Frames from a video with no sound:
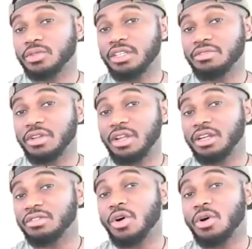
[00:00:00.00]
give a lot
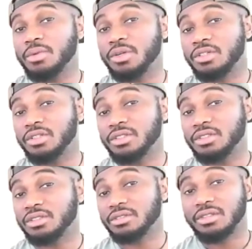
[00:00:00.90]
of
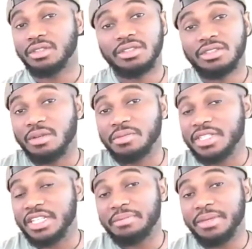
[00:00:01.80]
homeowners some
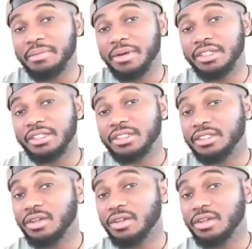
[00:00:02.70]
steamy money,